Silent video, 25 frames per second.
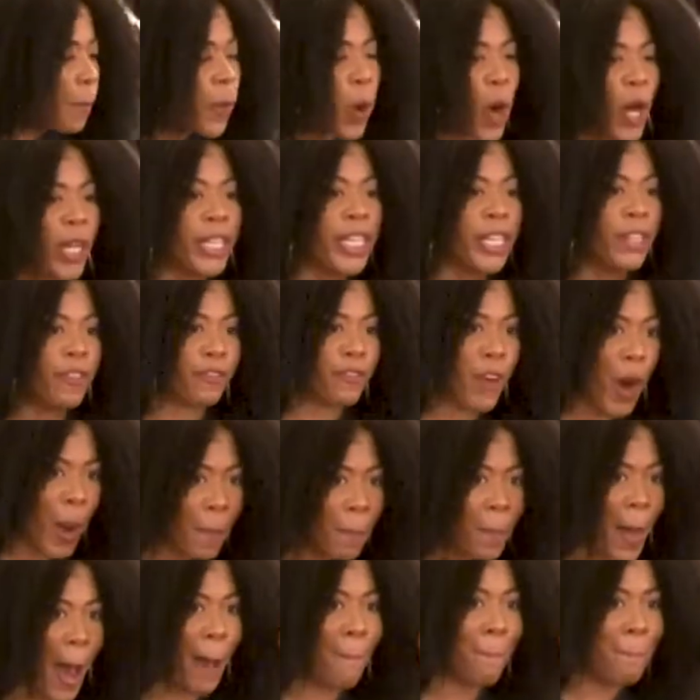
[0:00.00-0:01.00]
pulling
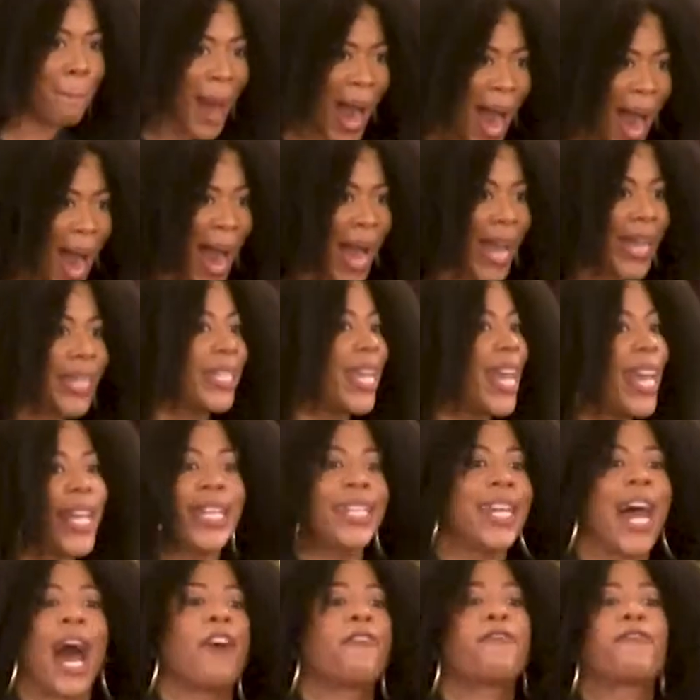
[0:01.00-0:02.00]
from my mind
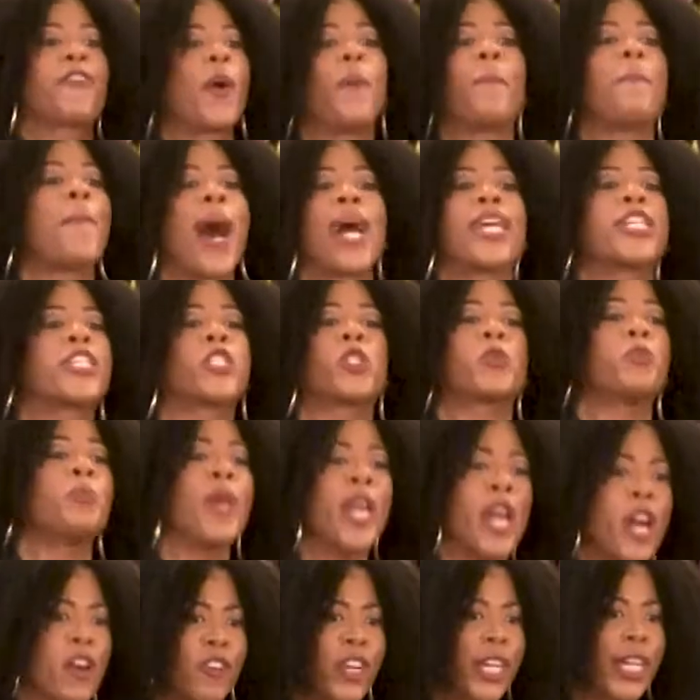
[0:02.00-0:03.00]
and not from my
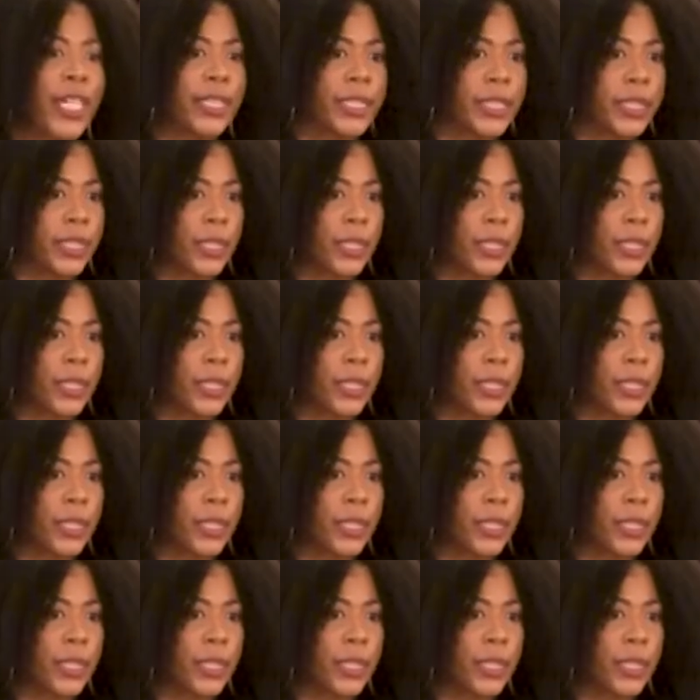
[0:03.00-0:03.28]
spirit.